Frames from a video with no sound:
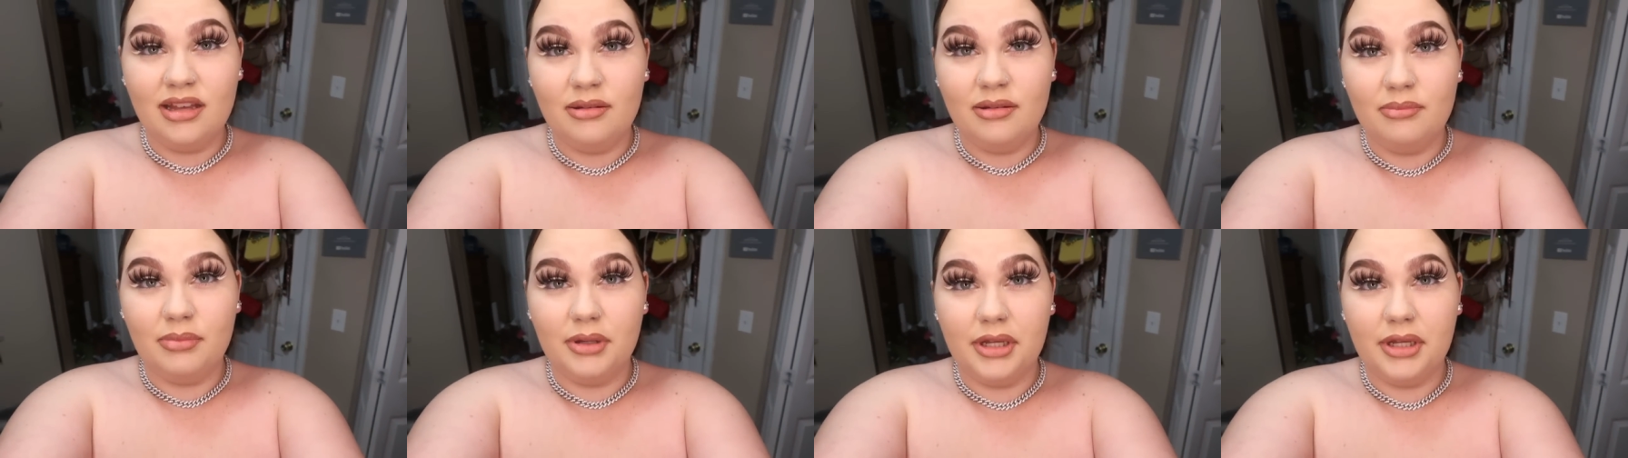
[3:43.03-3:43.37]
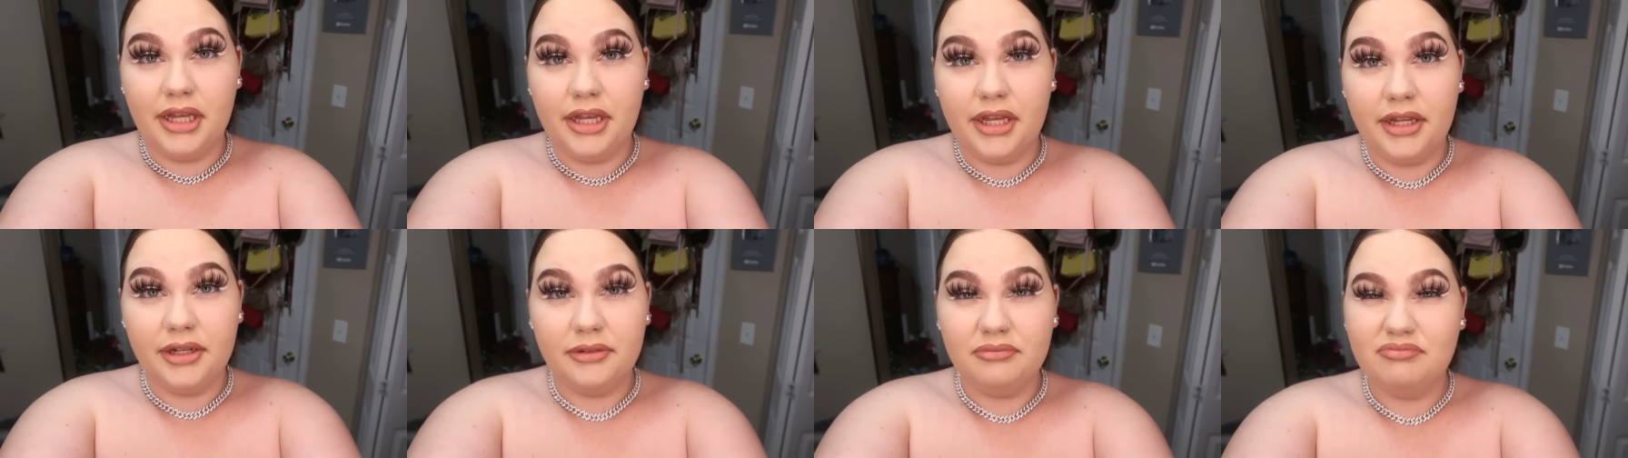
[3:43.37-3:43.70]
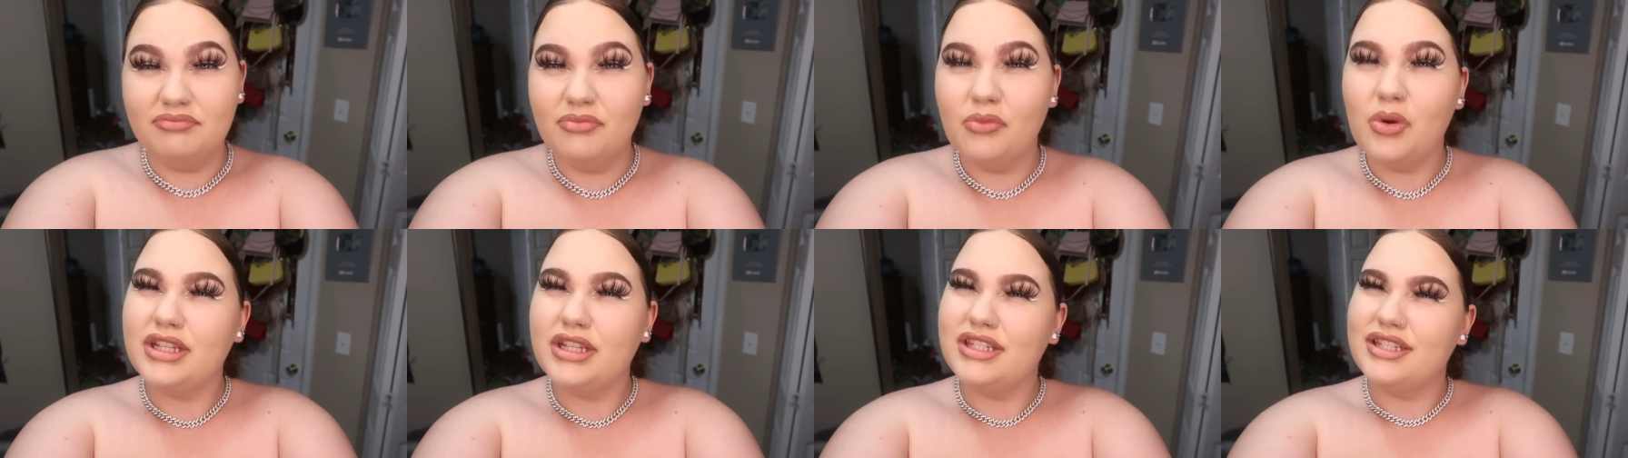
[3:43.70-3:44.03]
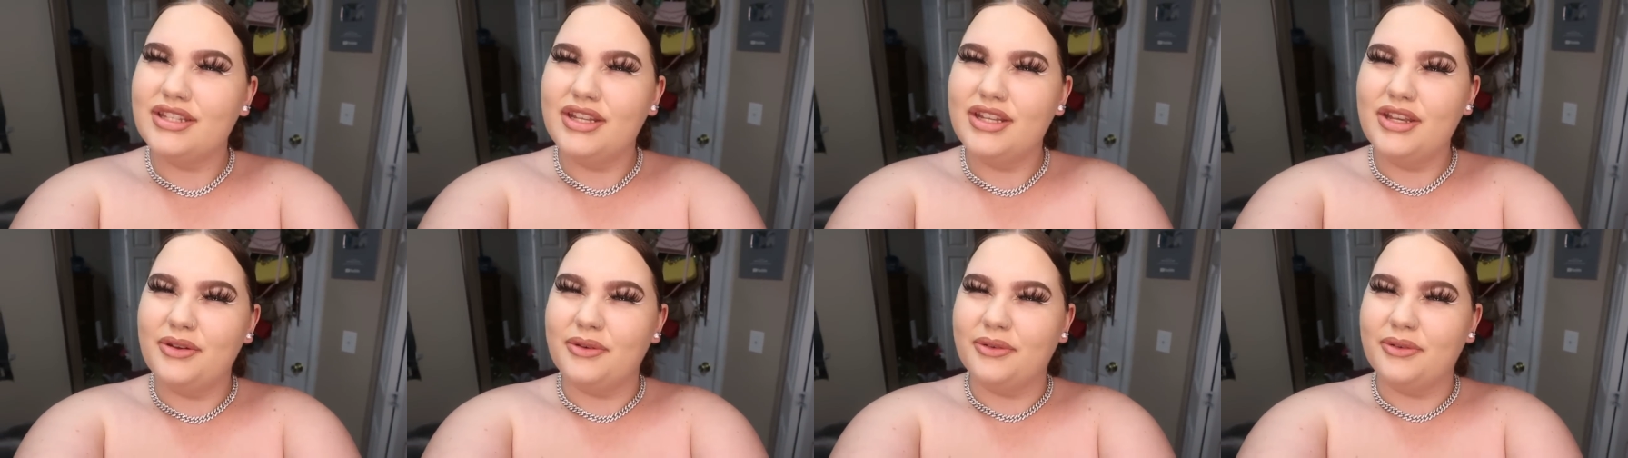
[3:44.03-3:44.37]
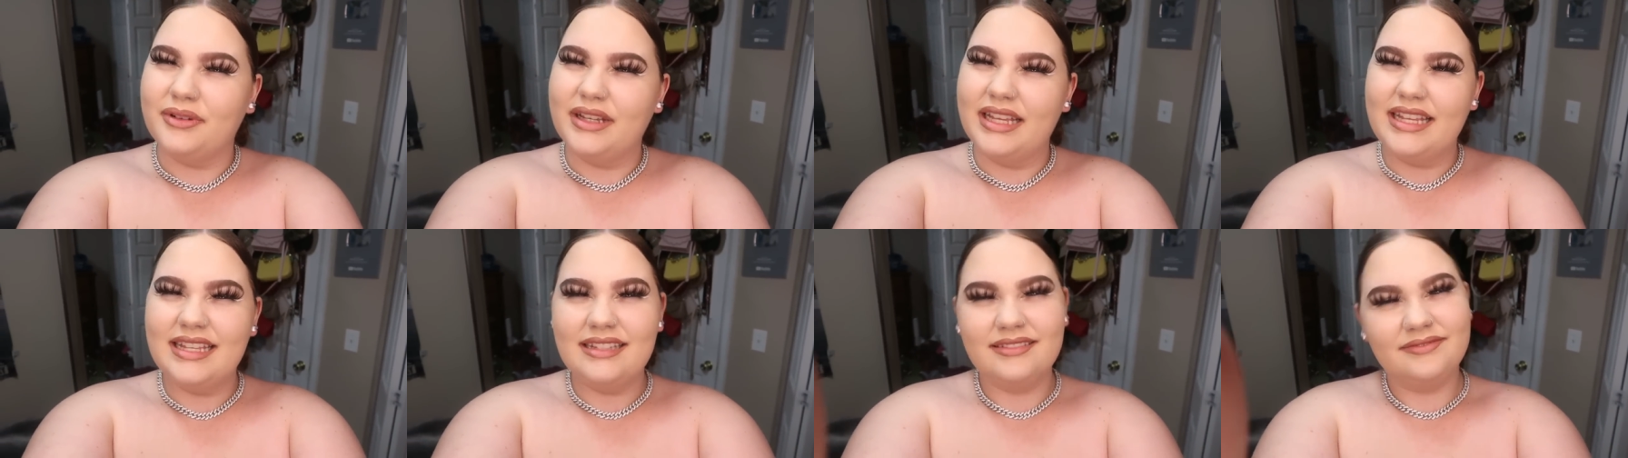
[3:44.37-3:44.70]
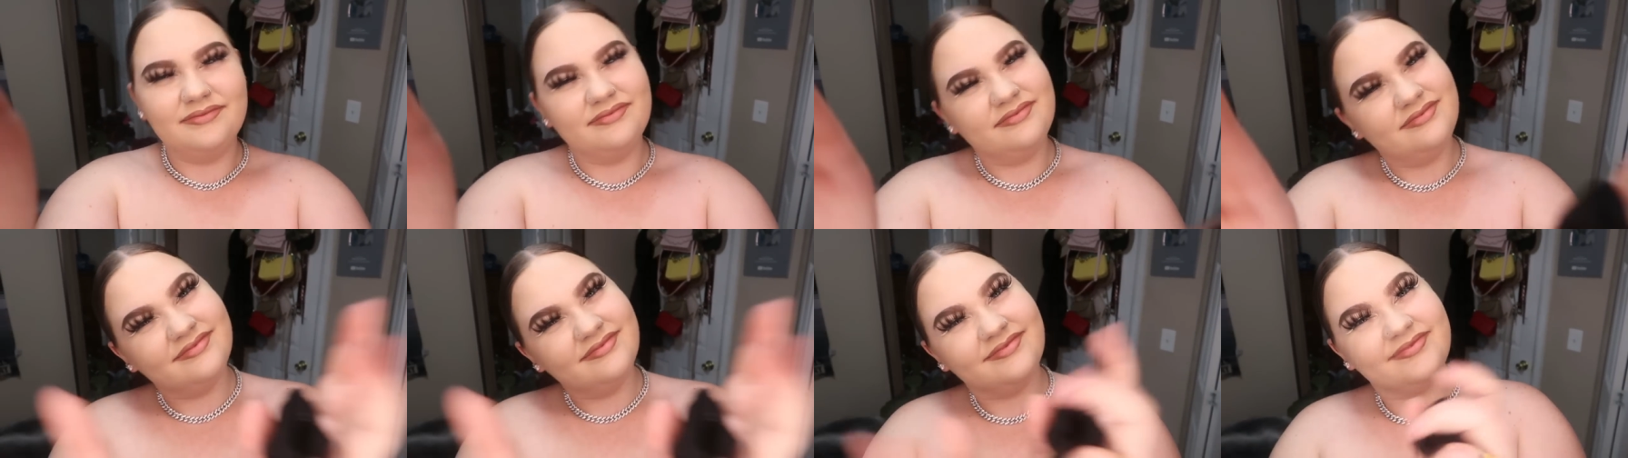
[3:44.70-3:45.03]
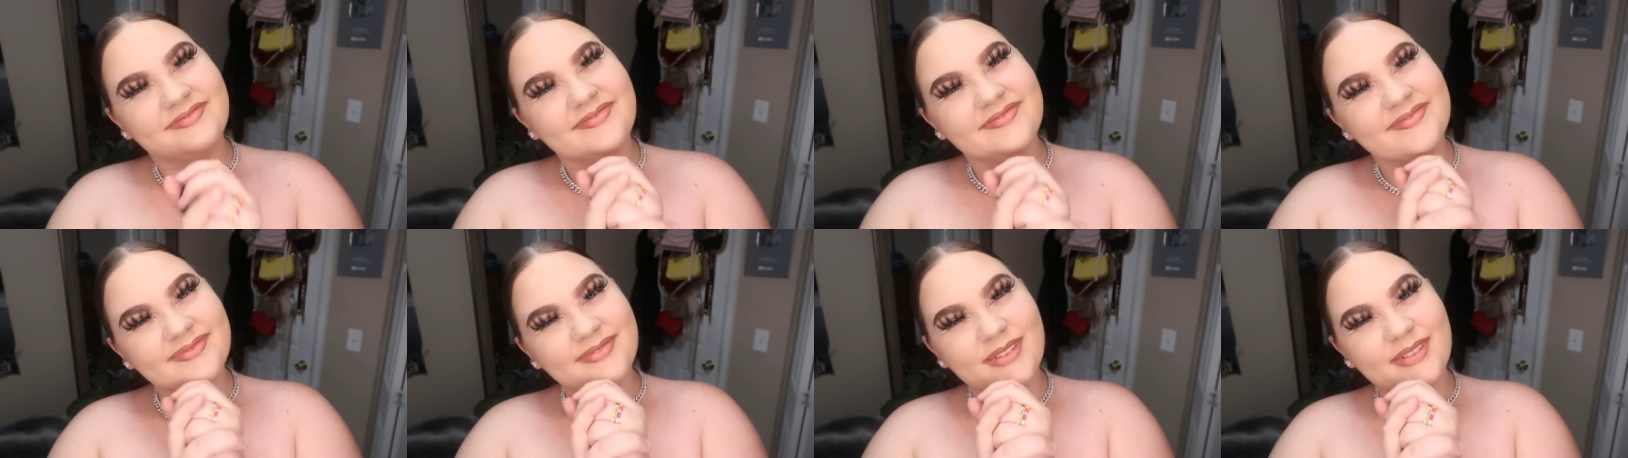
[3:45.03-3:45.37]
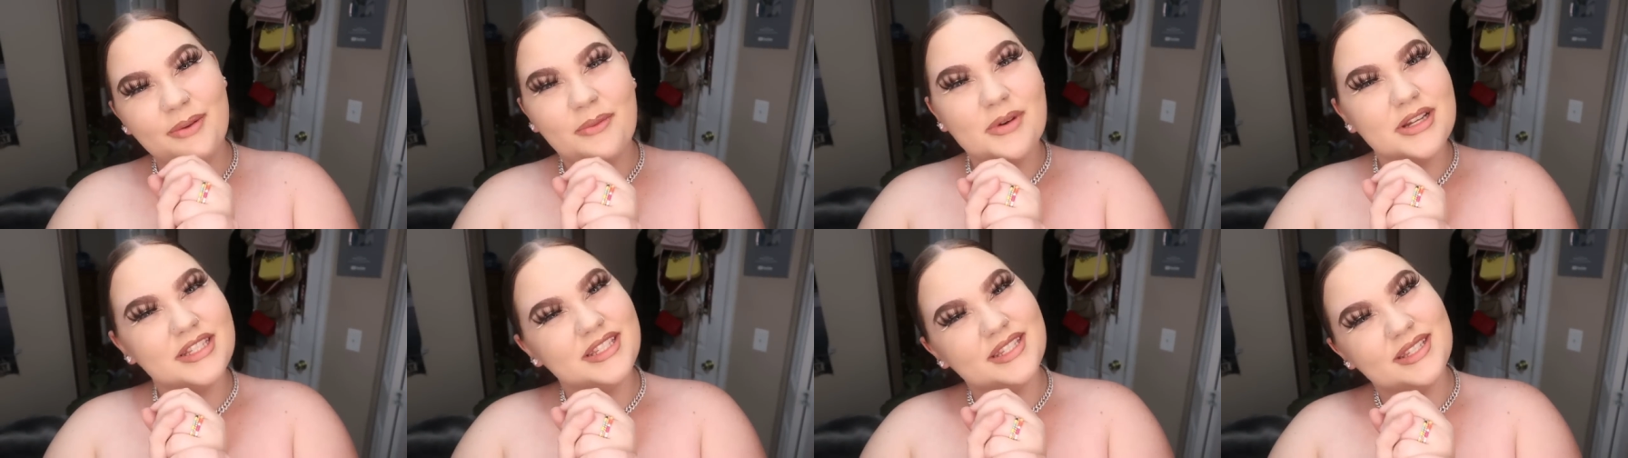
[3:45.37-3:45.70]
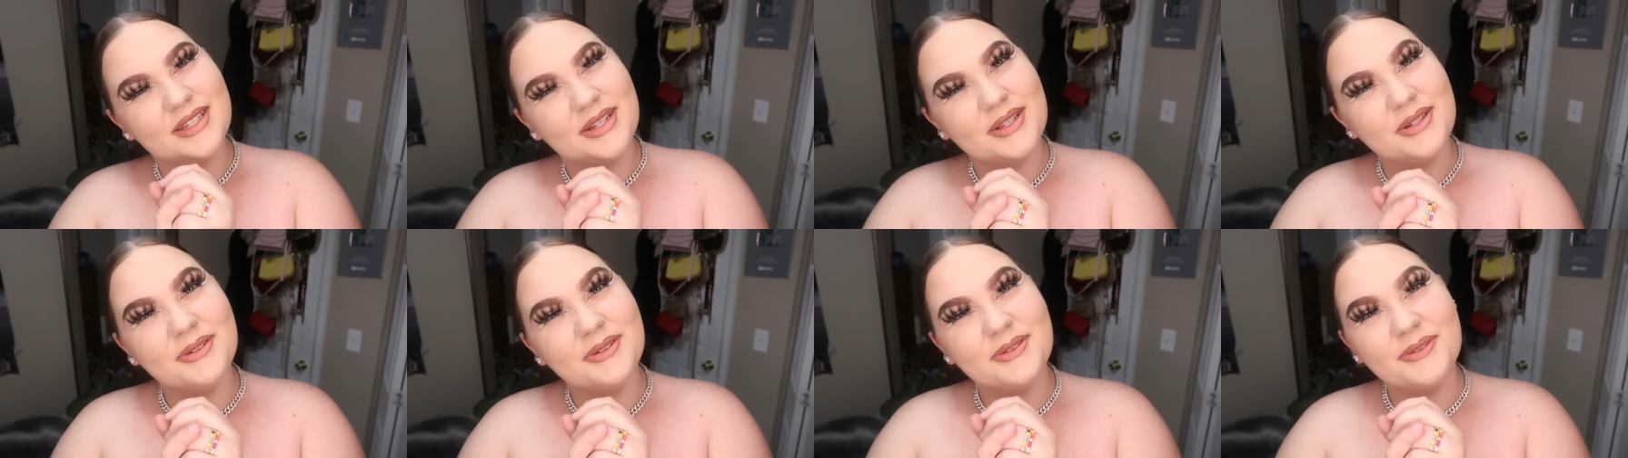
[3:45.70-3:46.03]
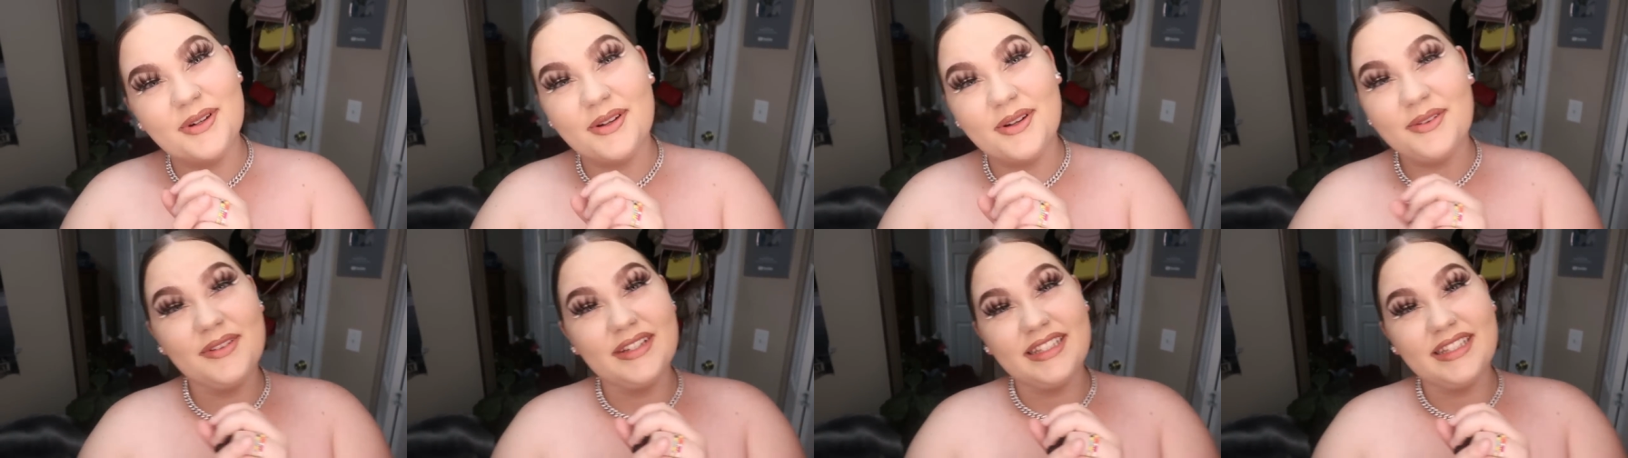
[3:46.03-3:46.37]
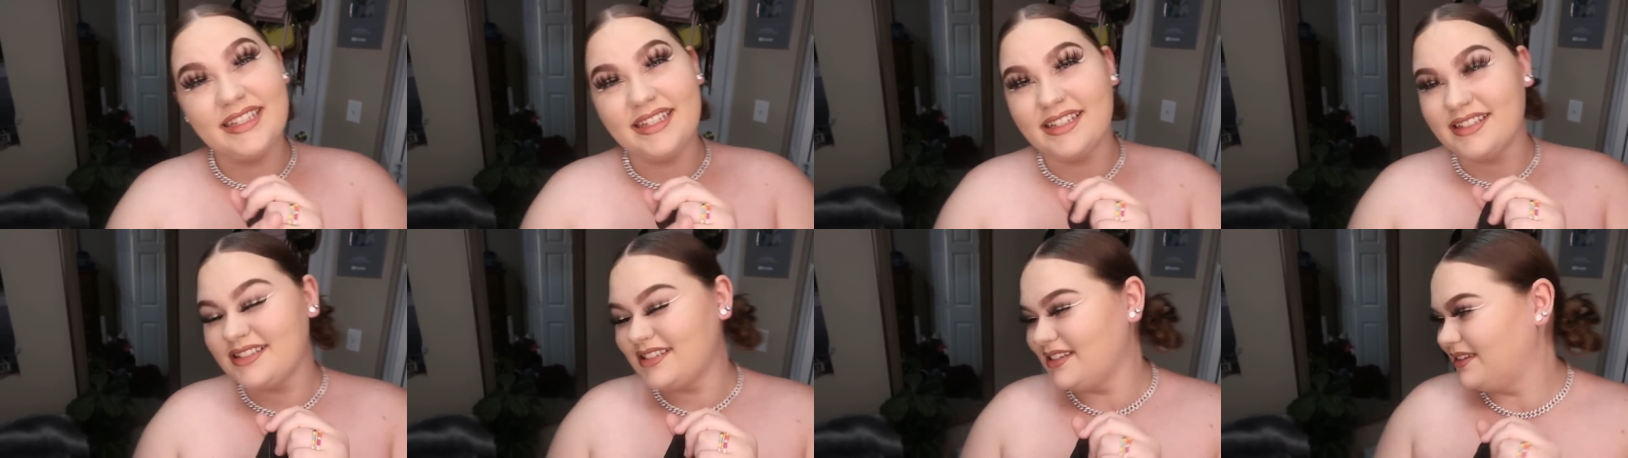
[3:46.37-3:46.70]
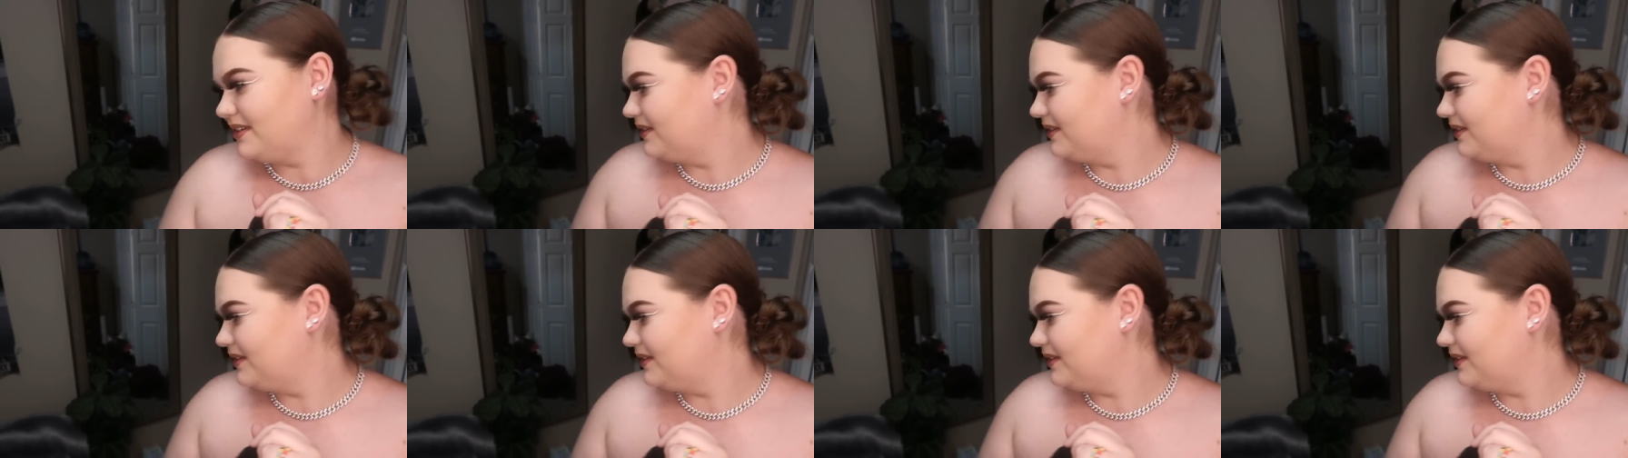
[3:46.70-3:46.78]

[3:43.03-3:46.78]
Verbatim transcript: But what's new? It, what's new? What really is